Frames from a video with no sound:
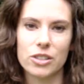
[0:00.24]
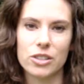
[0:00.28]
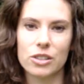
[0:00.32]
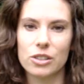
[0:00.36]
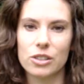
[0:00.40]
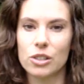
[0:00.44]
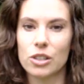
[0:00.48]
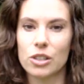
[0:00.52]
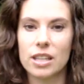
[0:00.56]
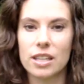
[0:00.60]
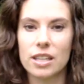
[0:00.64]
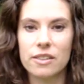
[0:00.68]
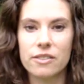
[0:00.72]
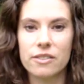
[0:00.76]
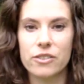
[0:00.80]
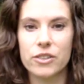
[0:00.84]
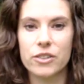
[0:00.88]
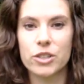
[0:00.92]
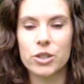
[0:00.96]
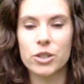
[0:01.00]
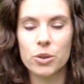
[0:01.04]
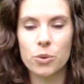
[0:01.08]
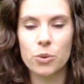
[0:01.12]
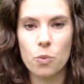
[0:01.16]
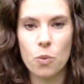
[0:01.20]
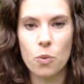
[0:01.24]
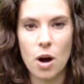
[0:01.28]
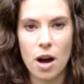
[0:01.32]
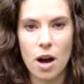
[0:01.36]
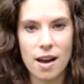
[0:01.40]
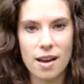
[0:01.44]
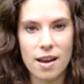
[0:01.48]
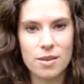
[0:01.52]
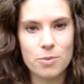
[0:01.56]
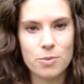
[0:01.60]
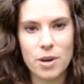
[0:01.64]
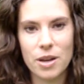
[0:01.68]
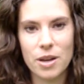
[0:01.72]
you're looking for your
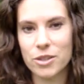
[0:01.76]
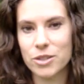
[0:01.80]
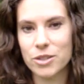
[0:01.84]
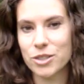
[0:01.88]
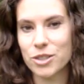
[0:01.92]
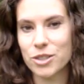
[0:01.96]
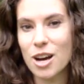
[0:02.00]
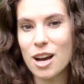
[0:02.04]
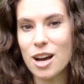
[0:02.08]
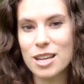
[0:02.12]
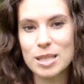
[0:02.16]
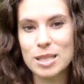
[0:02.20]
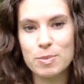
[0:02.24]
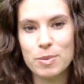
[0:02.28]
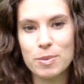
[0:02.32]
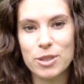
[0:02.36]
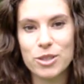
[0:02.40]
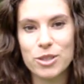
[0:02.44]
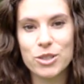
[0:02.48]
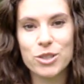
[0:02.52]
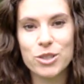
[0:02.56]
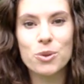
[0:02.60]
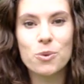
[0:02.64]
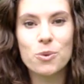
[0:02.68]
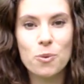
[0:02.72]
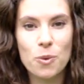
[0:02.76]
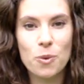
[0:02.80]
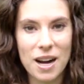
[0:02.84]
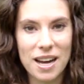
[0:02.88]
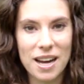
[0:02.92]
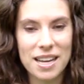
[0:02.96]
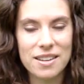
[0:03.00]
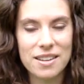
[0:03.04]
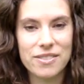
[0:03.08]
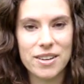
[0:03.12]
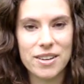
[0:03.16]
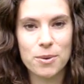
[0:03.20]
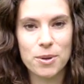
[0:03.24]
one, whether your husband or your
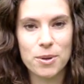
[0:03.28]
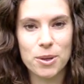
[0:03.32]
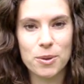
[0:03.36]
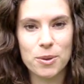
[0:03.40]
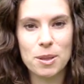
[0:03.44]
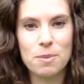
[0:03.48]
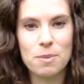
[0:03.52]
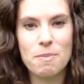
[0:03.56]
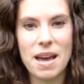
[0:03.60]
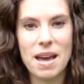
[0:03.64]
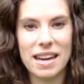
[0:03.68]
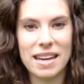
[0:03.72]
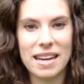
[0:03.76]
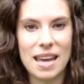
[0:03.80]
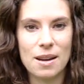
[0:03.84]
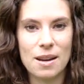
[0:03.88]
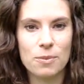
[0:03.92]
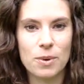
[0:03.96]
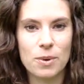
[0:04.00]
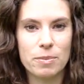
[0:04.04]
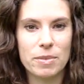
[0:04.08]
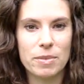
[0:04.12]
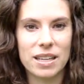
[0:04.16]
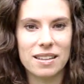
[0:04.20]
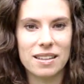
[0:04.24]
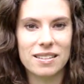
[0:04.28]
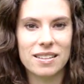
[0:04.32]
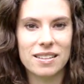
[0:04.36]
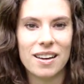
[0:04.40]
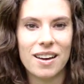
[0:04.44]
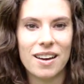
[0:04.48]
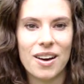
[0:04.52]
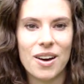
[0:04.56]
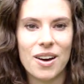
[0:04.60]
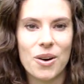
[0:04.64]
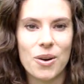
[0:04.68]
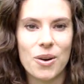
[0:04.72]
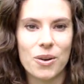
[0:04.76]
wife, I work with men and women,
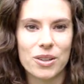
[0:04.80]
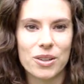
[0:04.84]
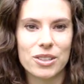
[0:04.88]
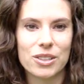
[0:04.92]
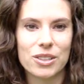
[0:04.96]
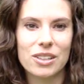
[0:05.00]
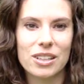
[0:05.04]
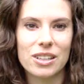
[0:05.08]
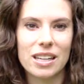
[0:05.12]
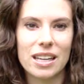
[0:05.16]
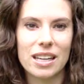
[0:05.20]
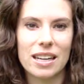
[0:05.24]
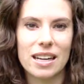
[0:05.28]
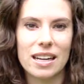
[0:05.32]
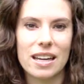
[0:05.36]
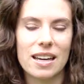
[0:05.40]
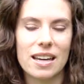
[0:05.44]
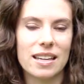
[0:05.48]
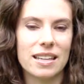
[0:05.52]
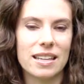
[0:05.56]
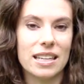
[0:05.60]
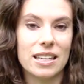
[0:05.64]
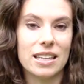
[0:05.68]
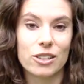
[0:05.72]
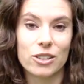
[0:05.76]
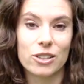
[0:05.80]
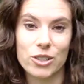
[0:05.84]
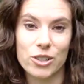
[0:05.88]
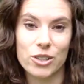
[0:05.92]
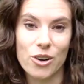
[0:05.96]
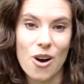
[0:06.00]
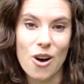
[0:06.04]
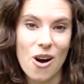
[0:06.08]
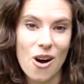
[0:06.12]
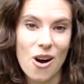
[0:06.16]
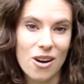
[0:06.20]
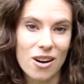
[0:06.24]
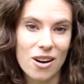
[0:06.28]
or you're looking to heal your
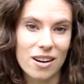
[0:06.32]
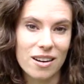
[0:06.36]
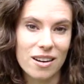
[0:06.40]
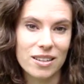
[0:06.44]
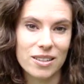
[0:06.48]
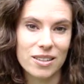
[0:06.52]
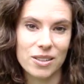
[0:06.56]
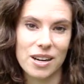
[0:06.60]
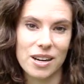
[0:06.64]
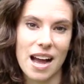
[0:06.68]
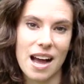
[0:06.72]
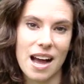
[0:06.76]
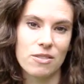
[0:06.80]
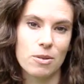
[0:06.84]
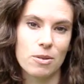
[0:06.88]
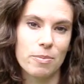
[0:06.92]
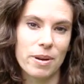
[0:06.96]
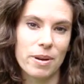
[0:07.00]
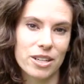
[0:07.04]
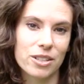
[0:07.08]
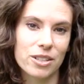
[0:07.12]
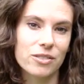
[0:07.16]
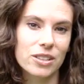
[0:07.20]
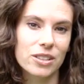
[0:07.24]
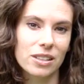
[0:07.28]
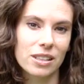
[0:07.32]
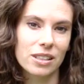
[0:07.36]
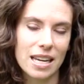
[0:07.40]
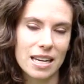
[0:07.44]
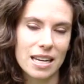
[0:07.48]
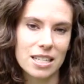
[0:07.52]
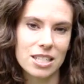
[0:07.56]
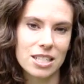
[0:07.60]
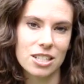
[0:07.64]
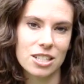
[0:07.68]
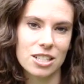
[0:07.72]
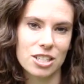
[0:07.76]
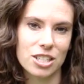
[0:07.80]
heart or have a better
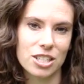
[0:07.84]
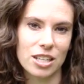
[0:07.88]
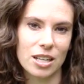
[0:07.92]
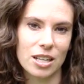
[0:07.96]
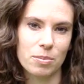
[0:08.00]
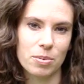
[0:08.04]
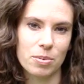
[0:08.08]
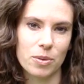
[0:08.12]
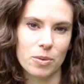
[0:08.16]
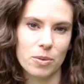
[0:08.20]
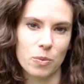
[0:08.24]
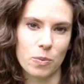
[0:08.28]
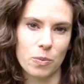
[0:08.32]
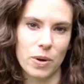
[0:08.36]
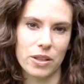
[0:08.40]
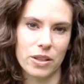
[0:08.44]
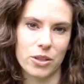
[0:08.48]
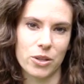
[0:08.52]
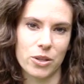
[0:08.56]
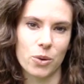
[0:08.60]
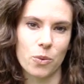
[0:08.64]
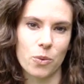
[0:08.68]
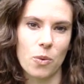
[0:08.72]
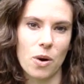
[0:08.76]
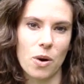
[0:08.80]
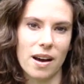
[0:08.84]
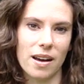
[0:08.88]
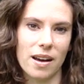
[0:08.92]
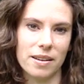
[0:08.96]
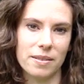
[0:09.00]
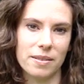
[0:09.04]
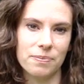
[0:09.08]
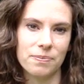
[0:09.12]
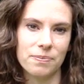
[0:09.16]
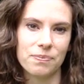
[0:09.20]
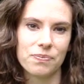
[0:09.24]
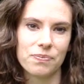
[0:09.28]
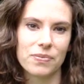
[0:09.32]
relationship with your one,
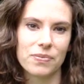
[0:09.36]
